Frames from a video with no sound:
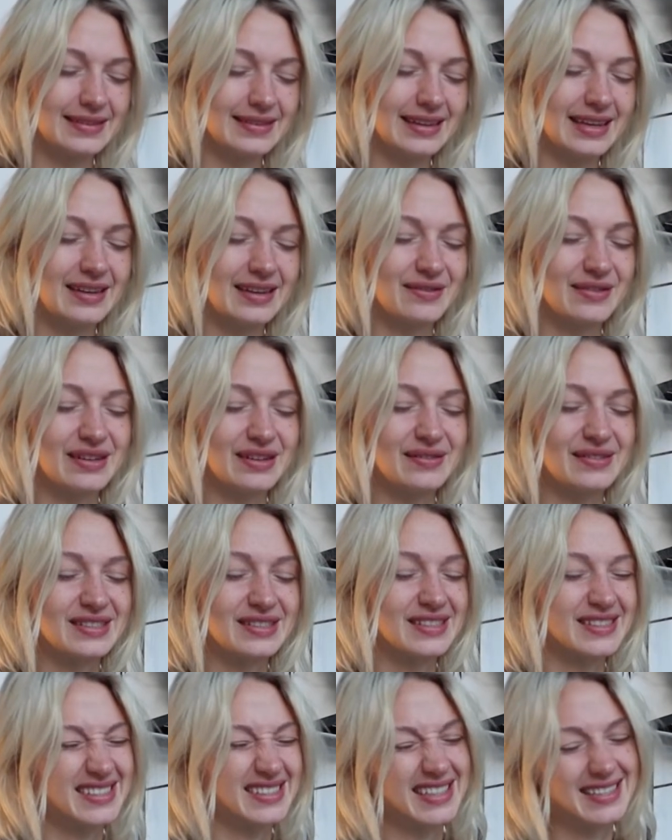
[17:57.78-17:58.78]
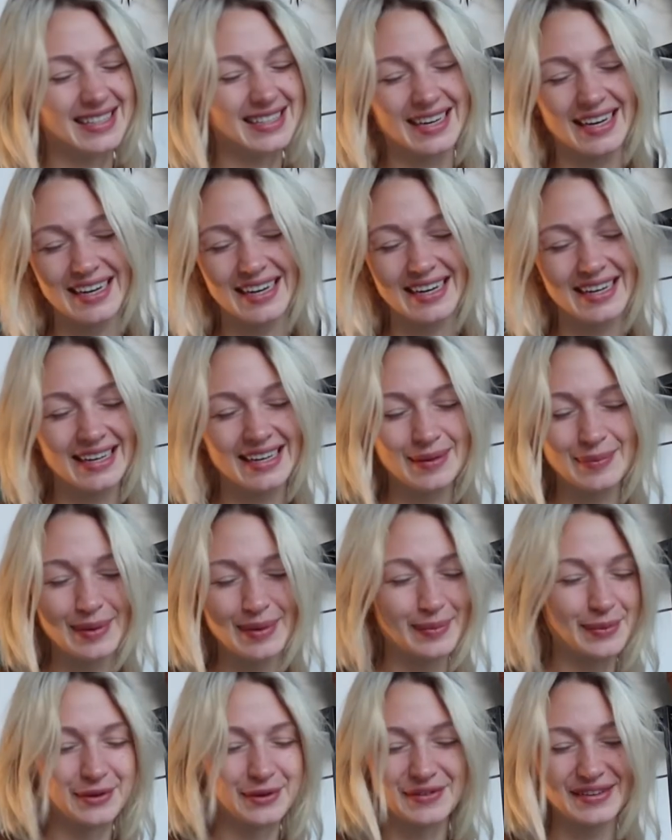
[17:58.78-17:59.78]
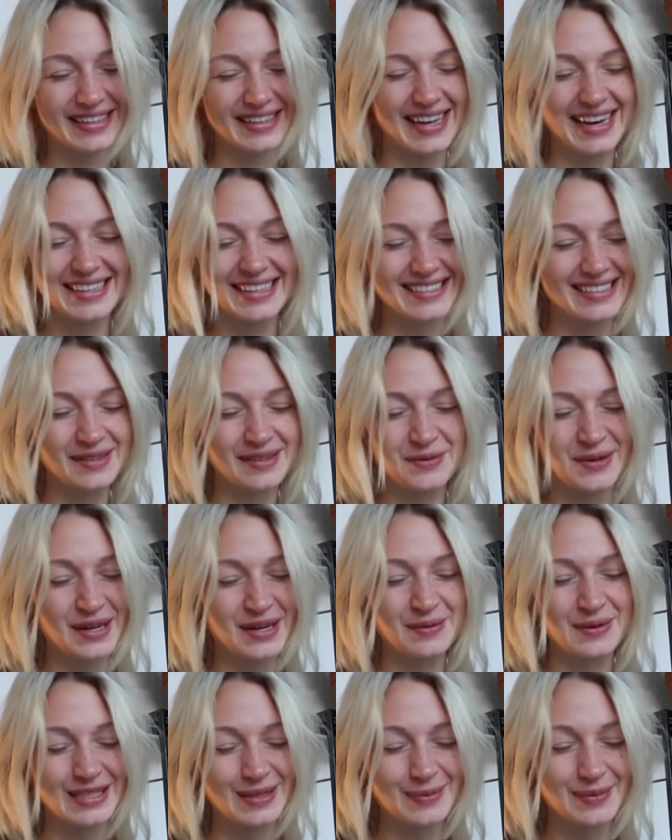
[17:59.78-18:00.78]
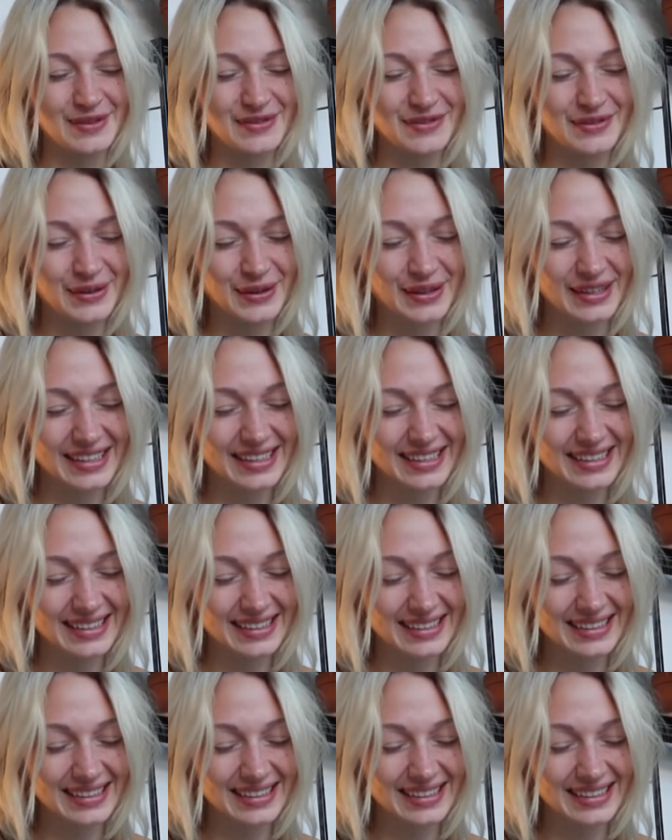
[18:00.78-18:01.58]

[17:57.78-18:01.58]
even if it's just a tiny bit more relaxed than what it was before.